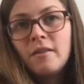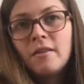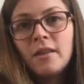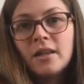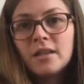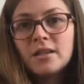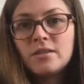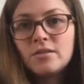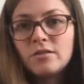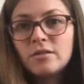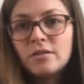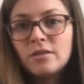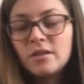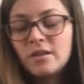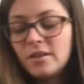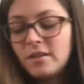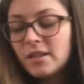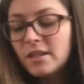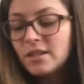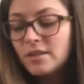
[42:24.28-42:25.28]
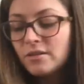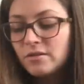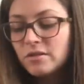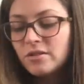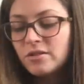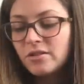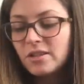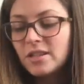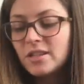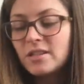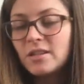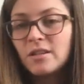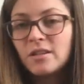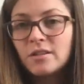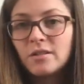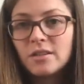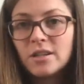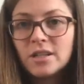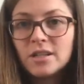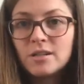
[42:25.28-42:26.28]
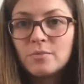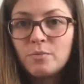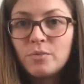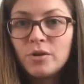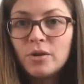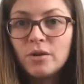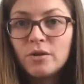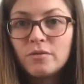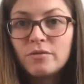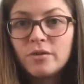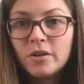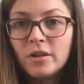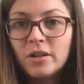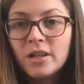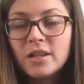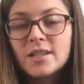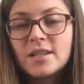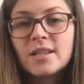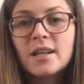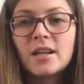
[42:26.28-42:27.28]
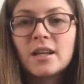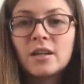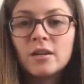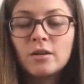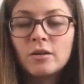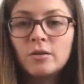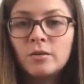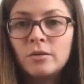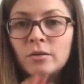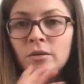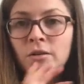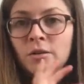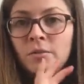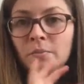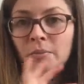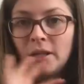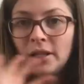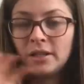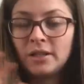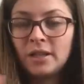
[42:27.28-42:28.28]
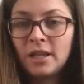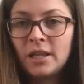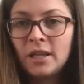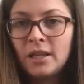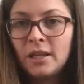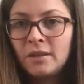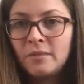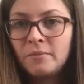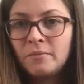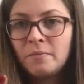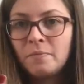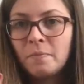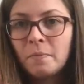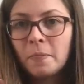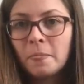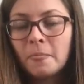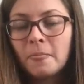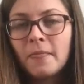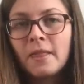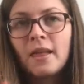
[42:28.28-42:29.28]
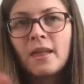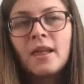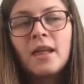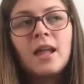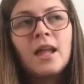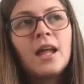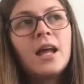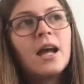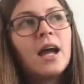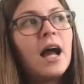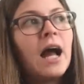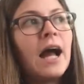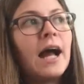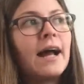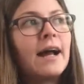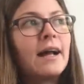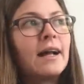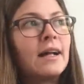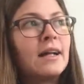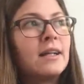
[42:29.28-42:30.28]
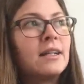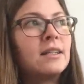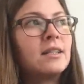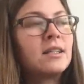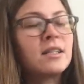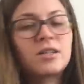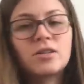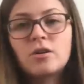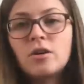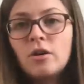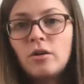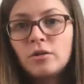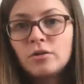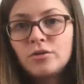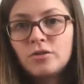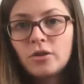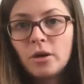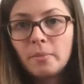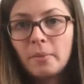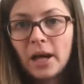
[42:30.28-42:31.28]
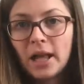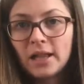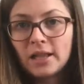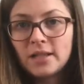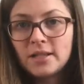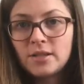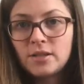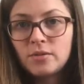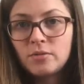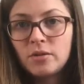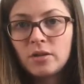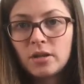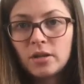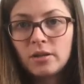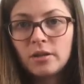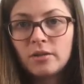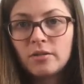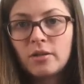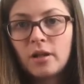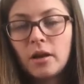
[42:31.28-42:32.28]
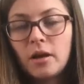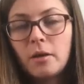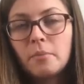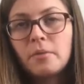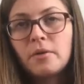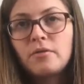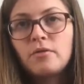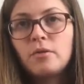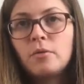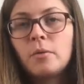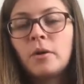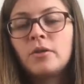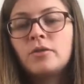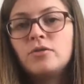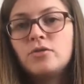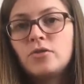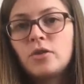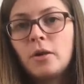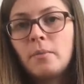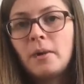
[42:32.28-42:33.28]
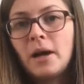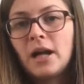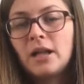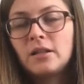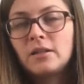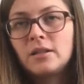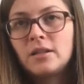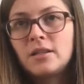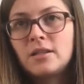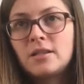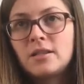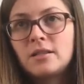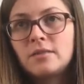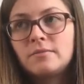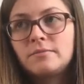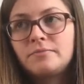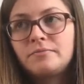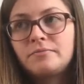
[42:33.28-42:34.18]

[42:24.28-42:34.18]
this retreat centre is beautiful. It's like an old building and it's called Drumalice, so you can look that up if you want, Drumalice.